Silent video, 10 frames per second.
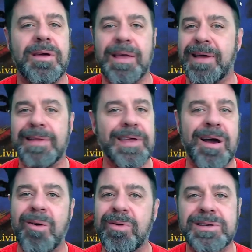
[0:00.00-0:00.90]
And like they
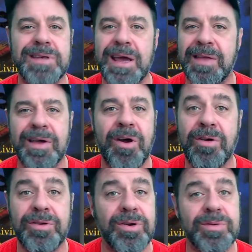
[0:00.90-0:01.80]
always say in the
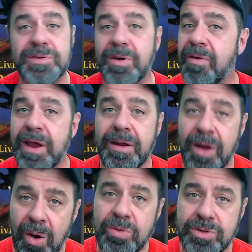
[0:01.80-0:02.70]
cartoons, there ain't
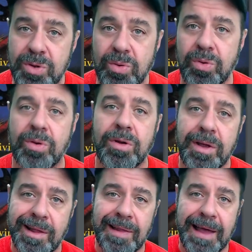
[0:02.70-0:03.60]
no school
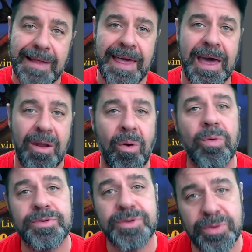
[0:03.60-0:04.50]
like that
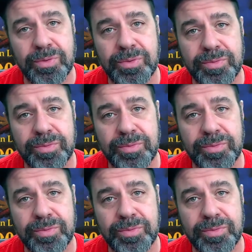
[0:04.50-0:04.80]
old school.